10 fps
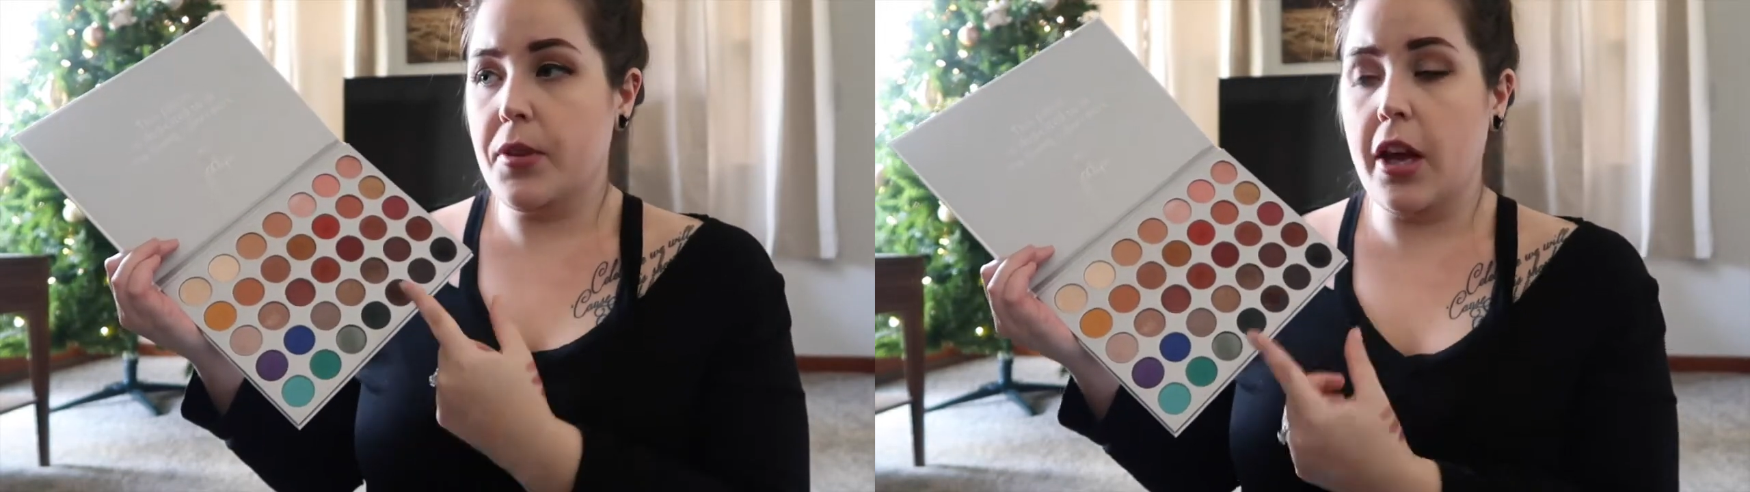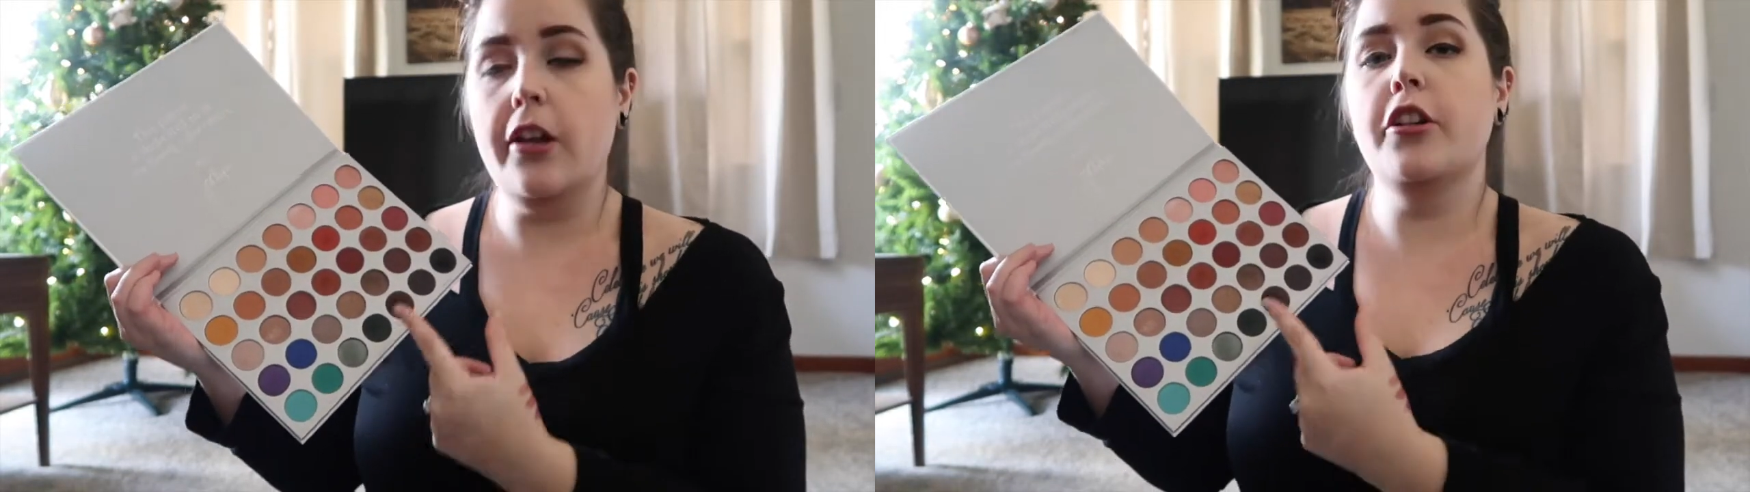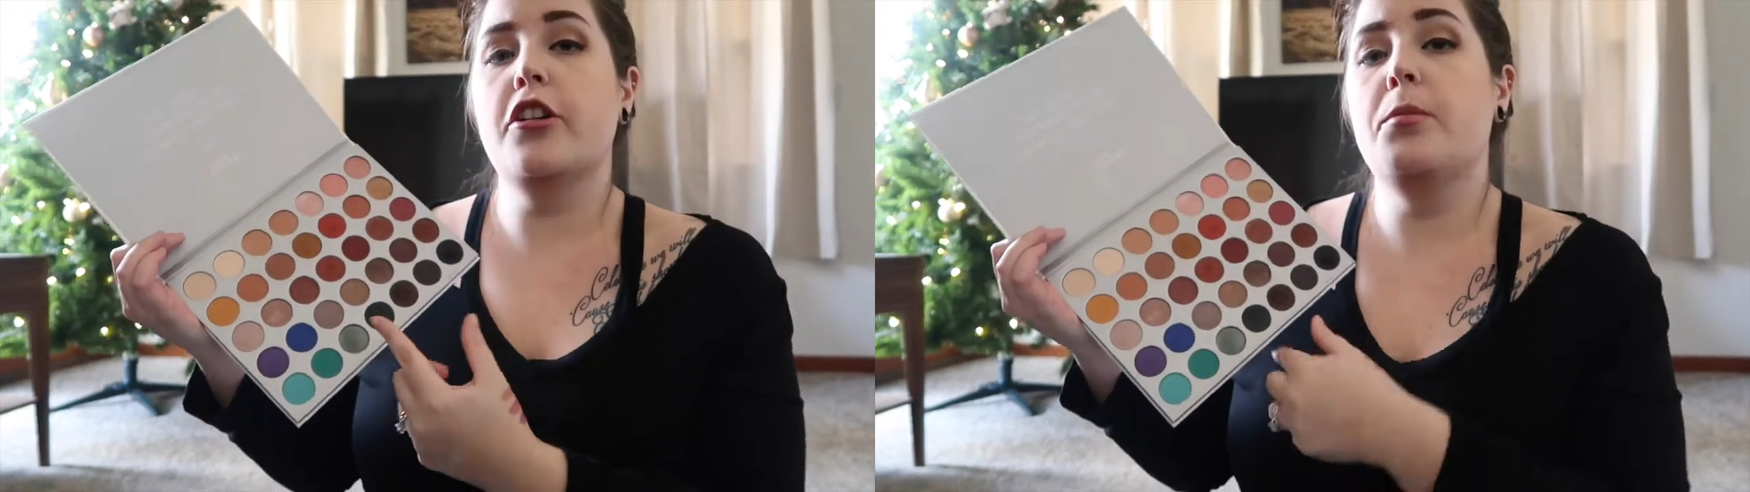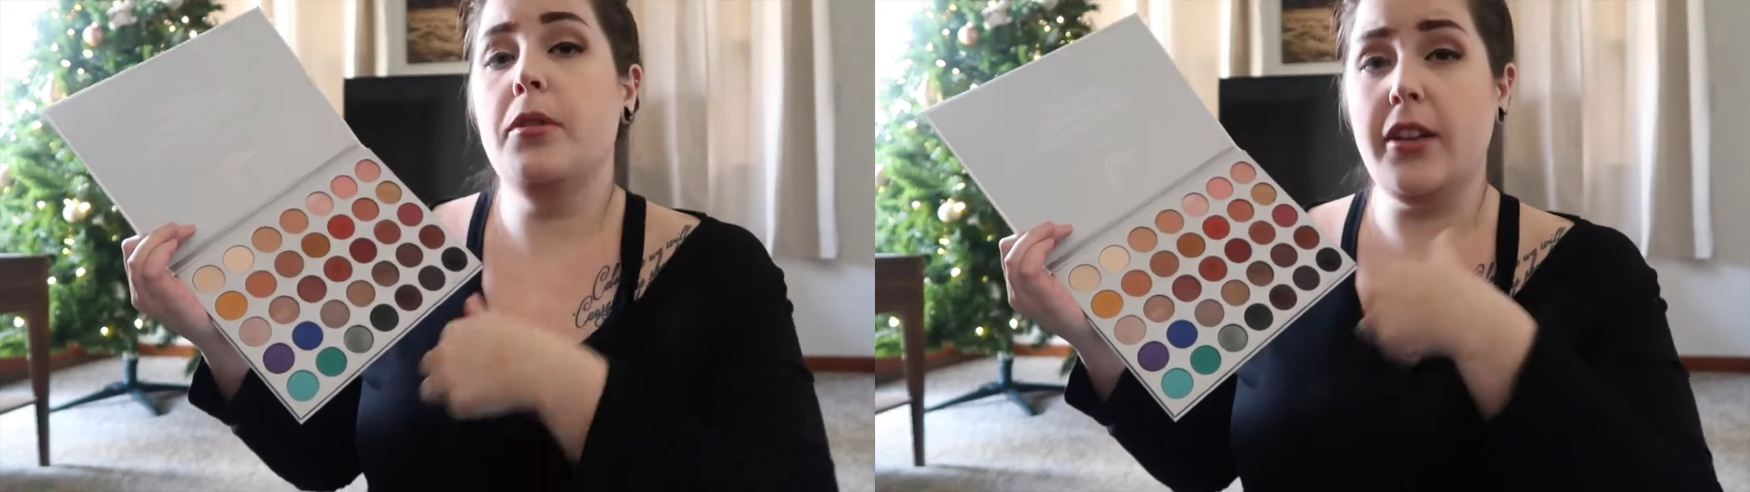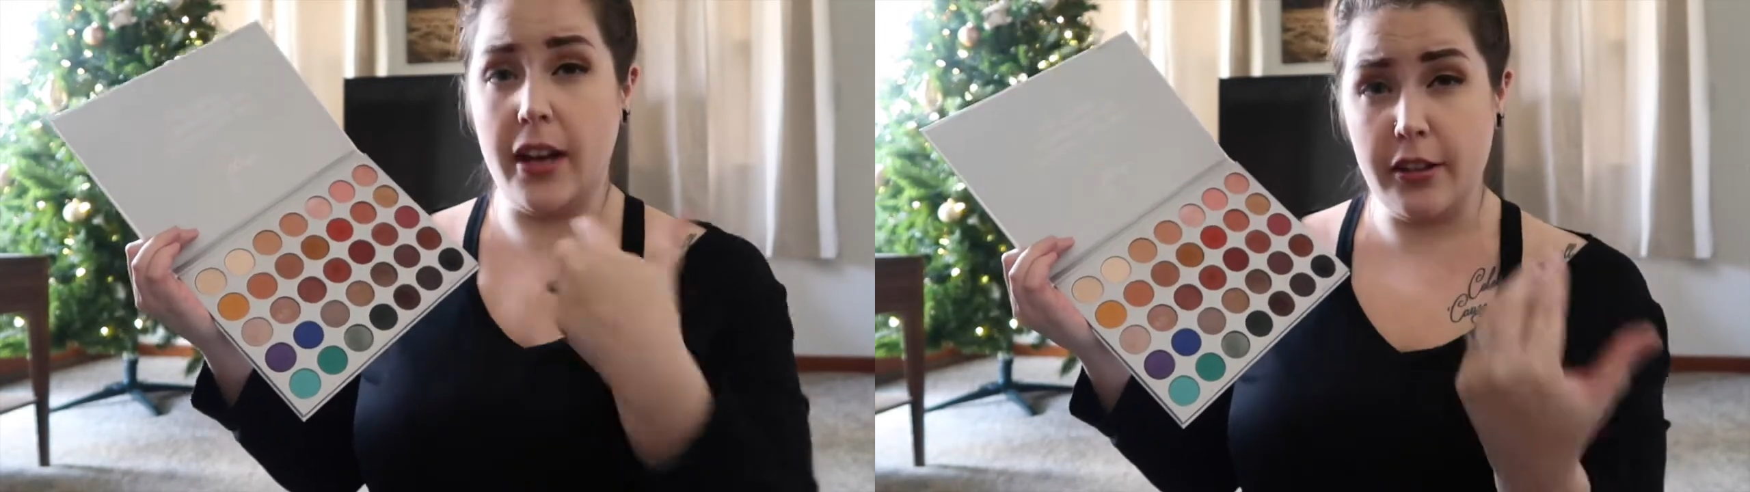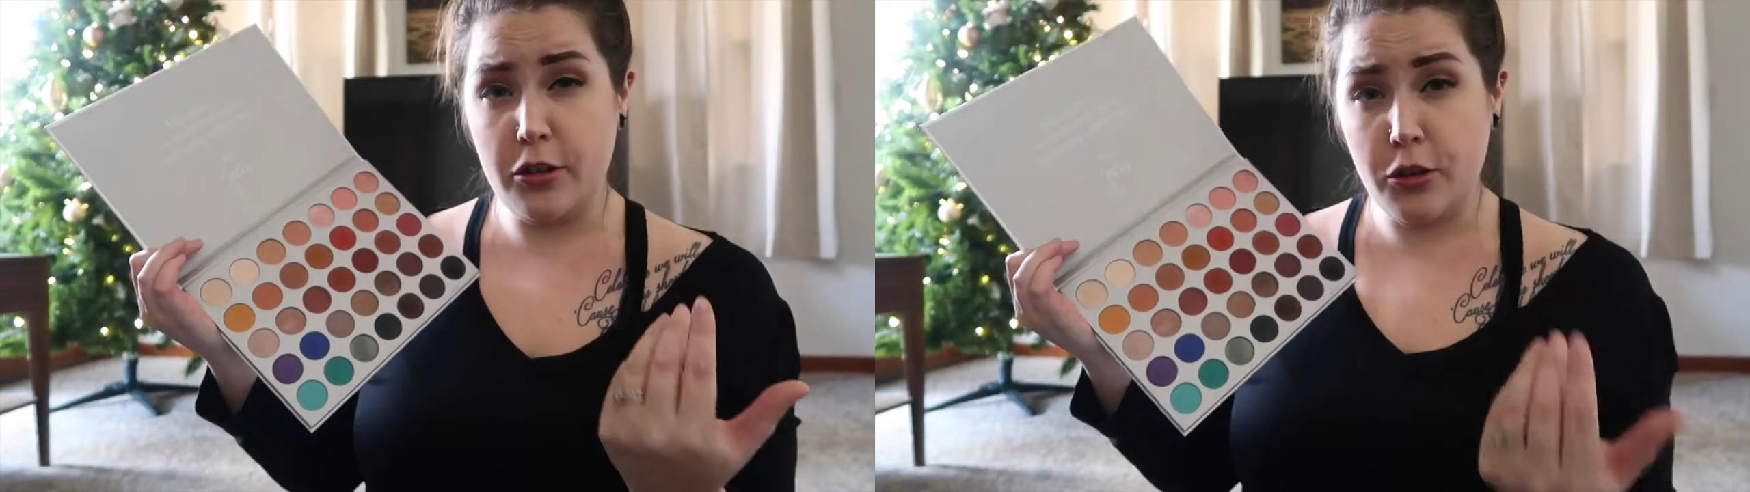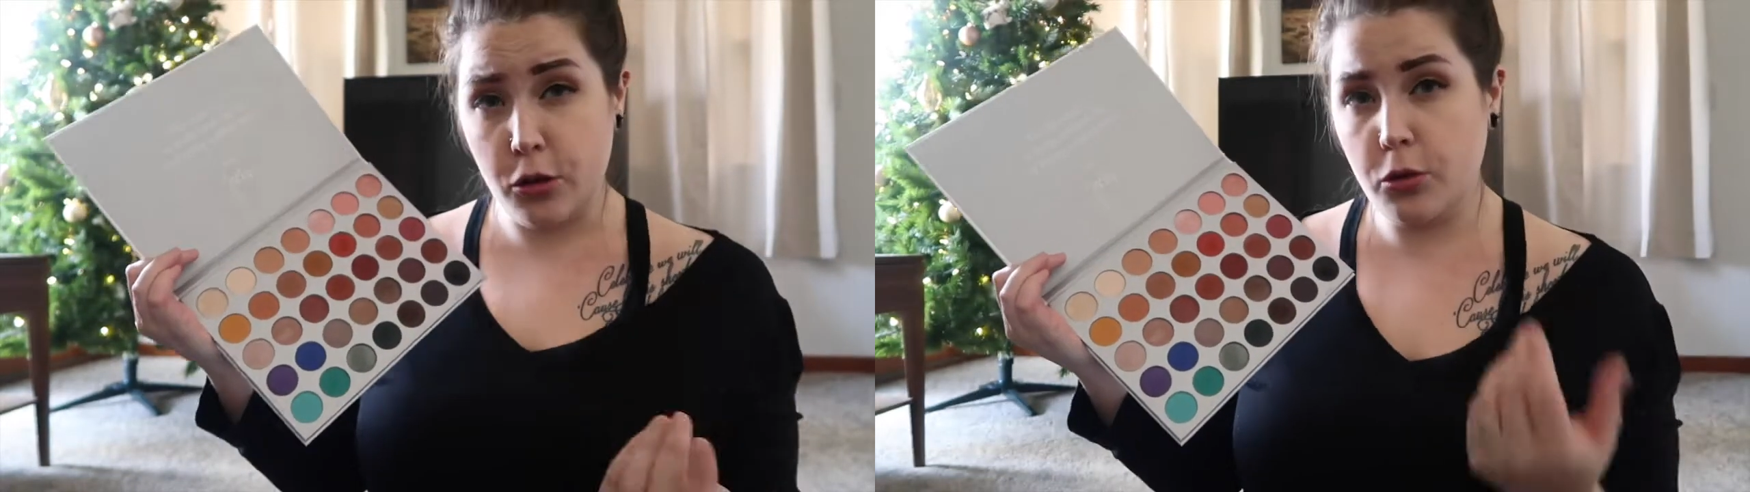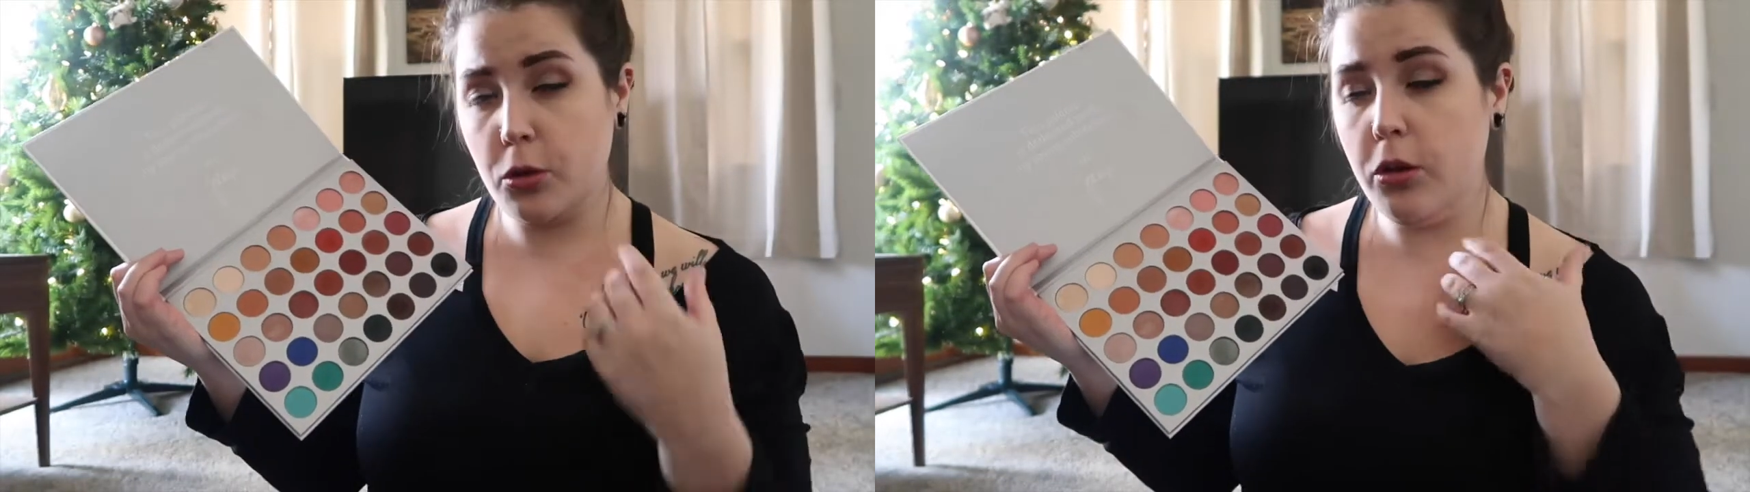colors besides
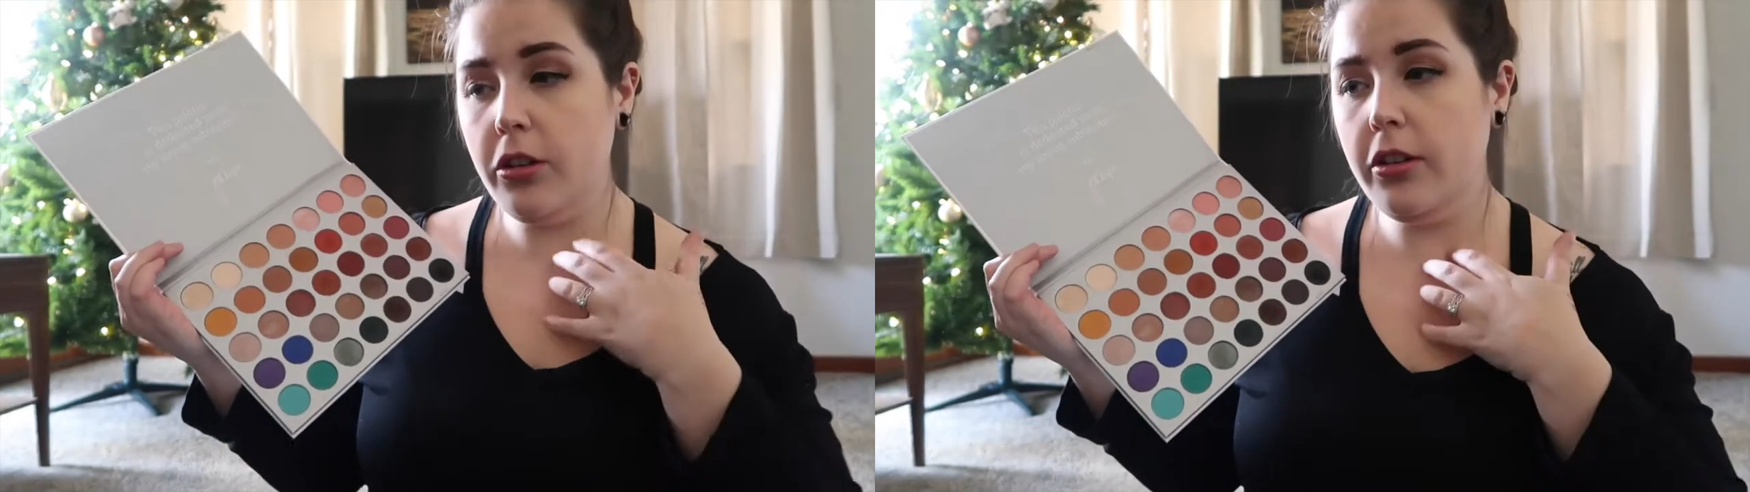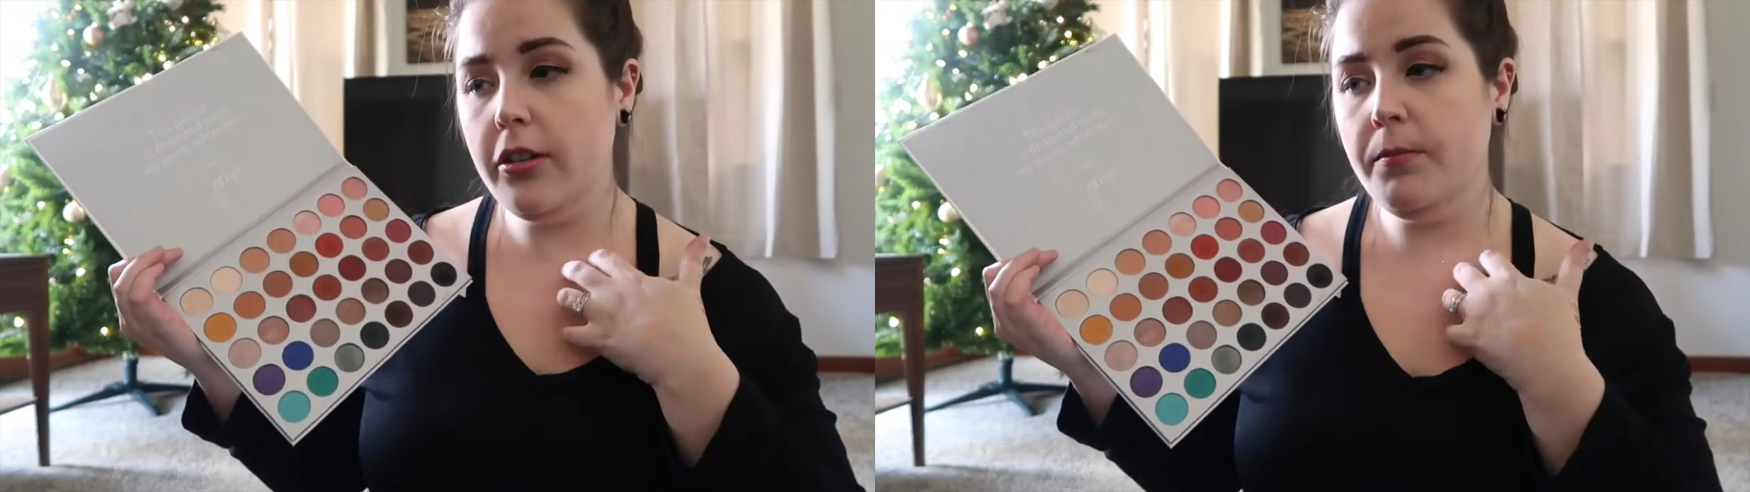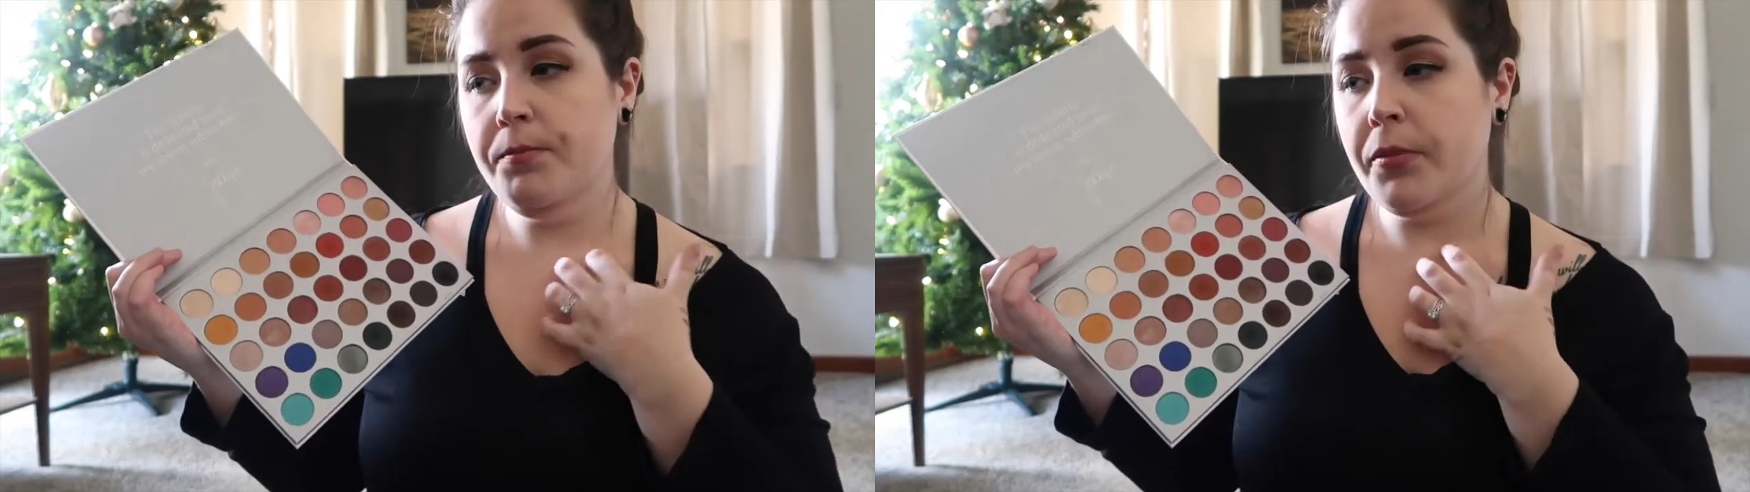neutrals.